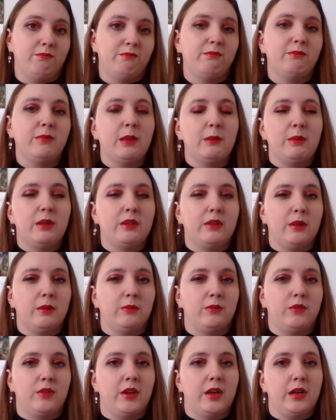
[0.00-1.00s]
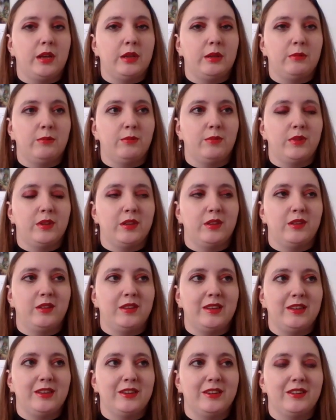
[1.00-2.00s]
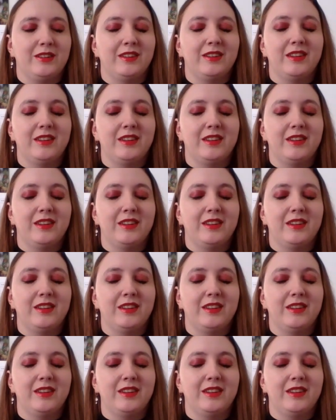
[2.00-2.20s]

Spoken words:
maybe sometime this year.